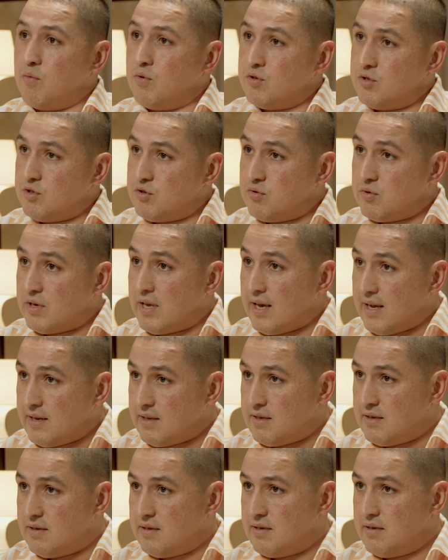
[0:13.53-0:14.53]
wants to get
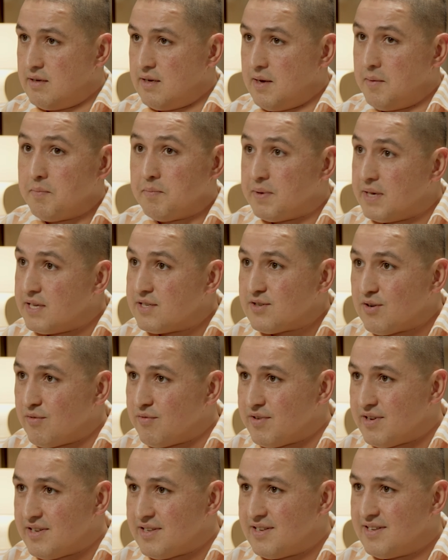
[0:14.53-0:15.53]
a piece
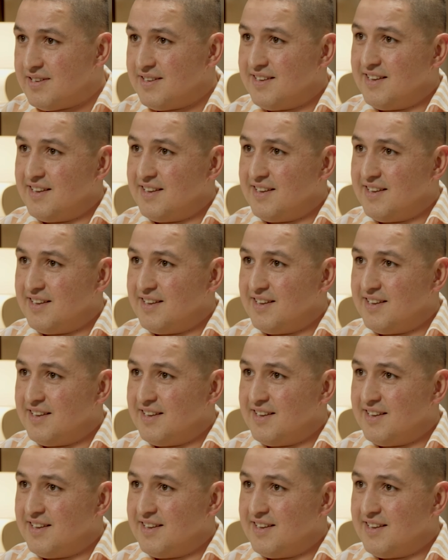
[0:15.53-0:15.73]
of it.